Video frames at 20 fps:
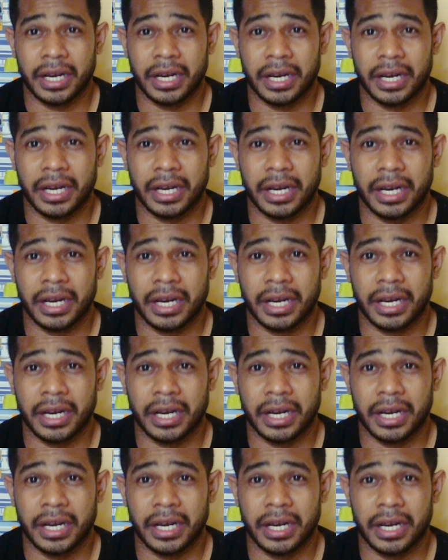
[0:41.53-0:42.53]
Nora
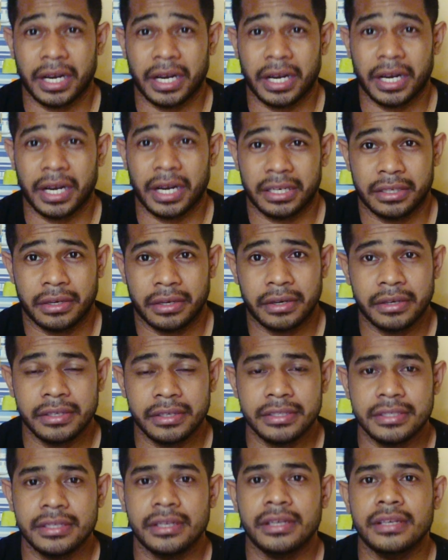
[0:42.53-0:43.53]
has a good character.